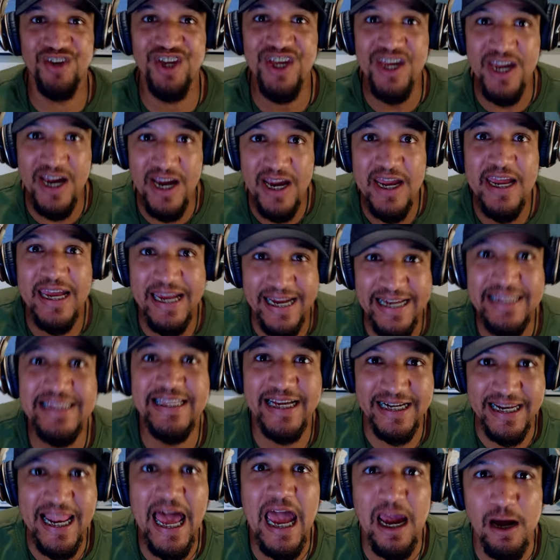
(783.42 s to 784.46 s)
here, in
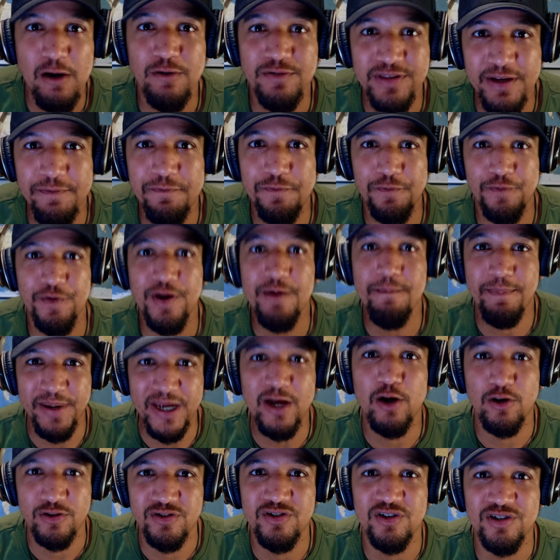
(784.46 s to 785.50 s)
the land of the free,
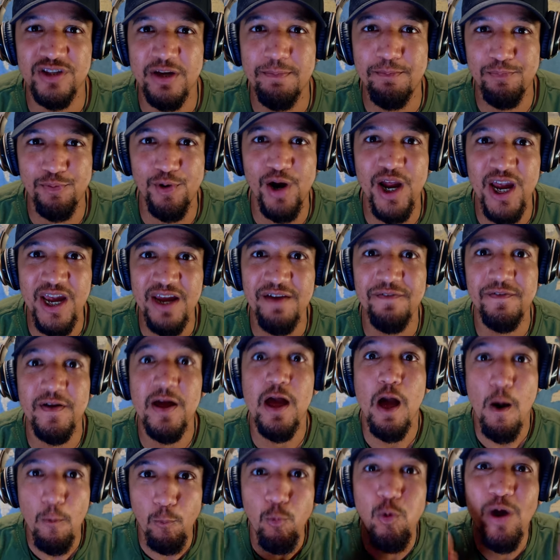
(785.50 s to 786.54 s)
because of the brave,
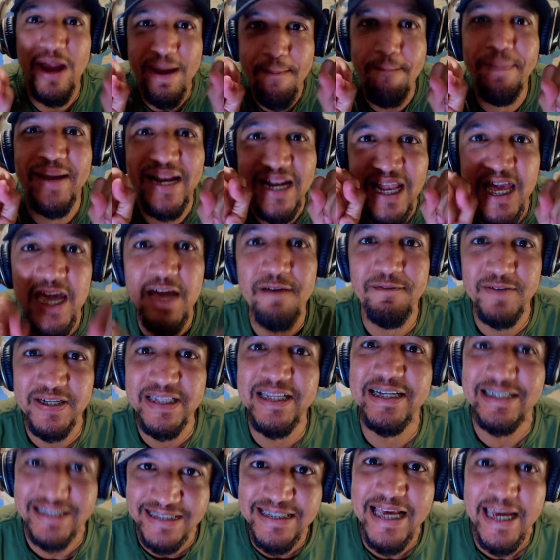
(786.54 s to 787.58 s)
we believe in
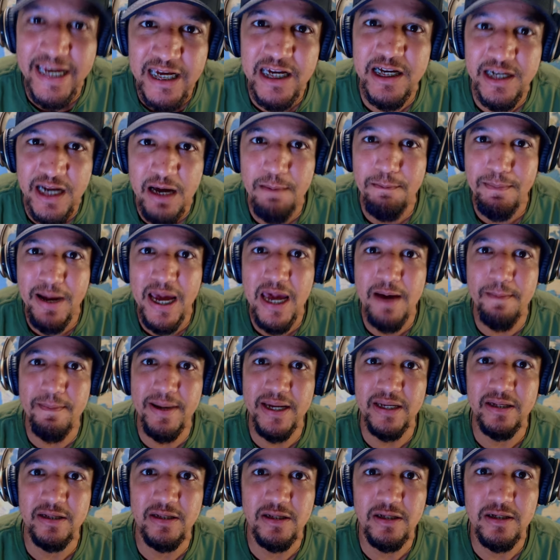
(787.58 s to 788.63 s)
the Second
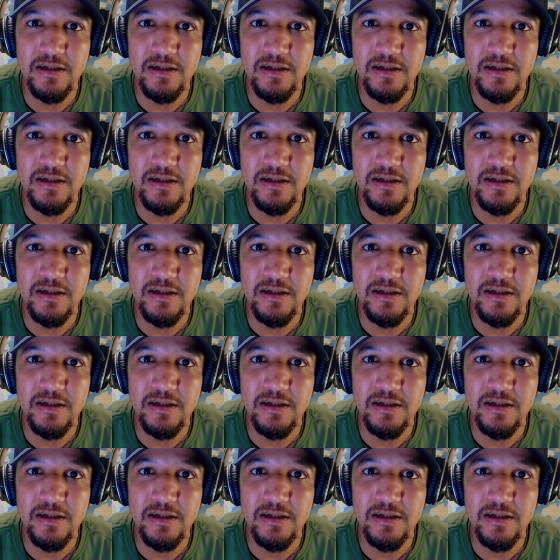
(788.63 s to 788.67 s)
Amendment.